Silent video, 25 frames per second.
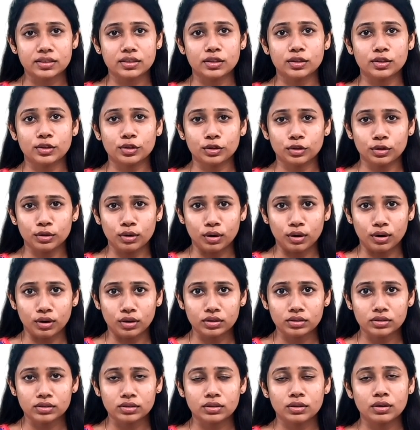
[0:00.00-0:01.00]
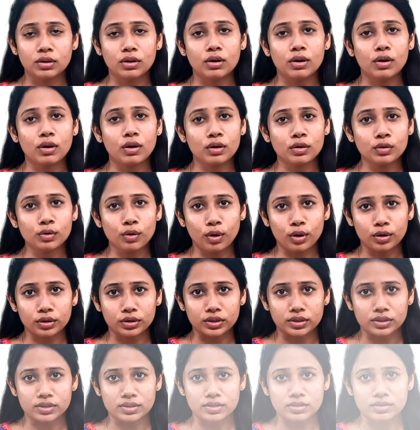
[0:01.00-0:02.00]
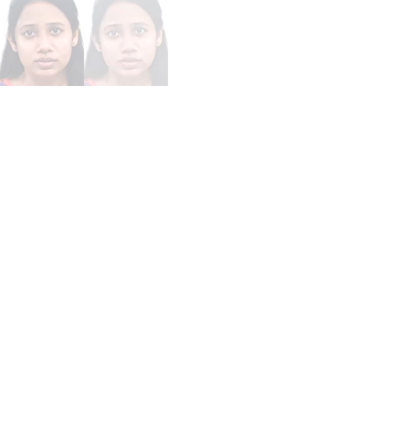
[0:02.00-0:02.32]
north or northeast.